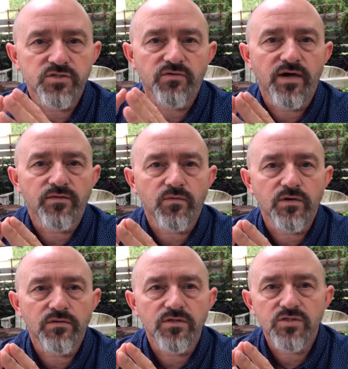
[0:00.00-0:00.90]
throughout the world,
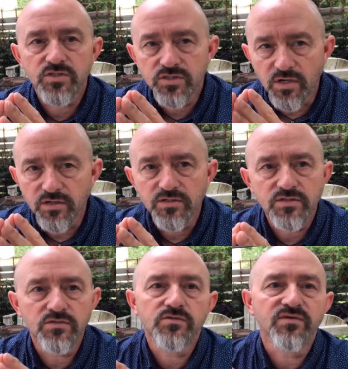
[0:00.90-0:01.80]
start
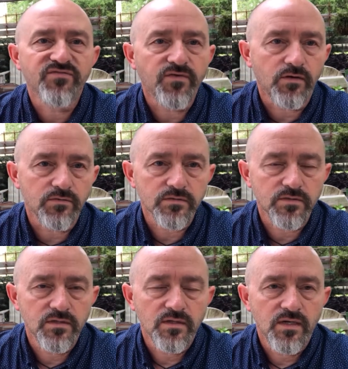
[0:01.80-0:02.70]
to default.
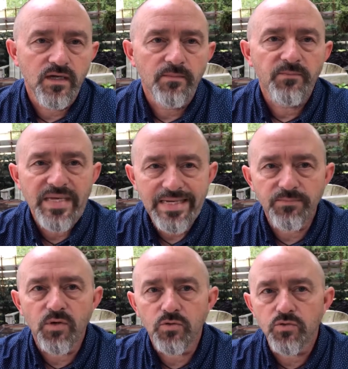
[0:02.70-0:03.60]

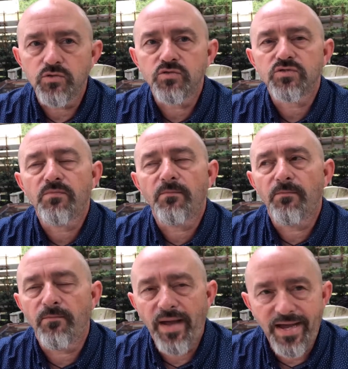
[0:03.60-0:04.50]
People lose
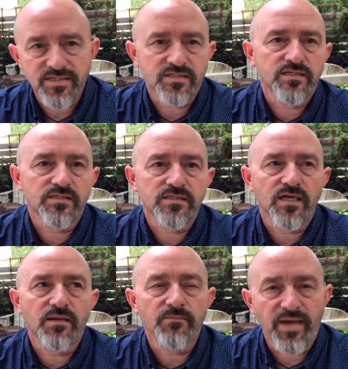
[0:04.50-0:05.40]
masses
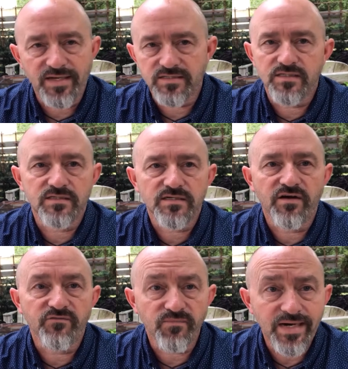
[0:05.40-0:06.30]
and masses
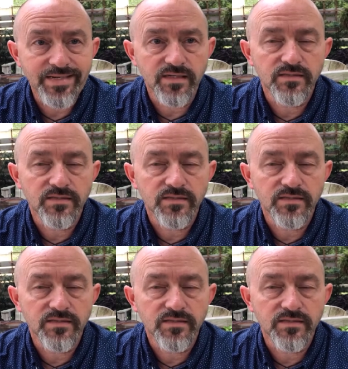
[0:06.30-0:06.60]
of money.